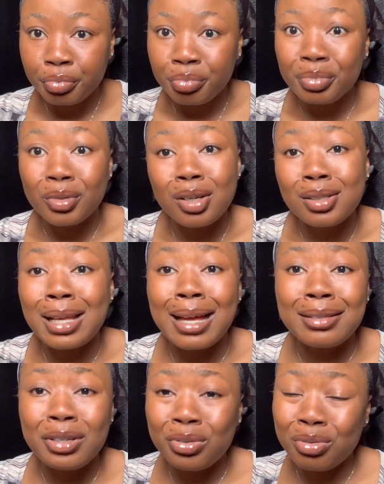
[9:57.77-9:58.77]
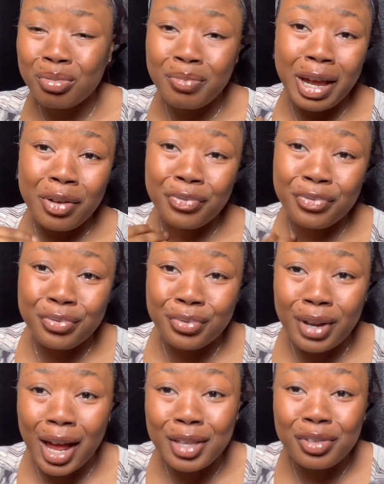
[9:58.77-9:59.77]
because there are days you buy food
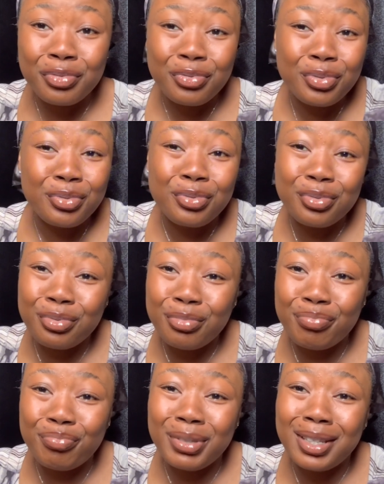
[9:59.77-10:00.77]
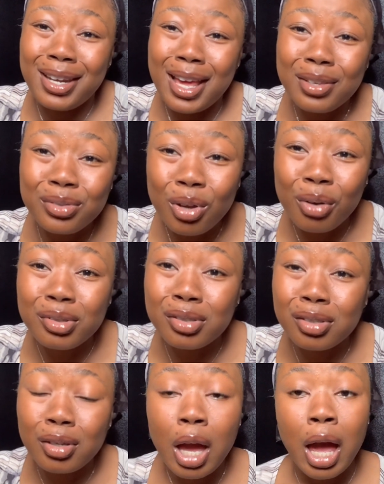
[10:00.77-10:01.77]
and the food will be less
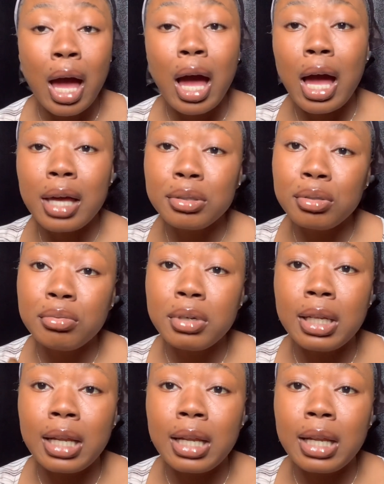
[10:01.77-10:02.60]
salty, and you will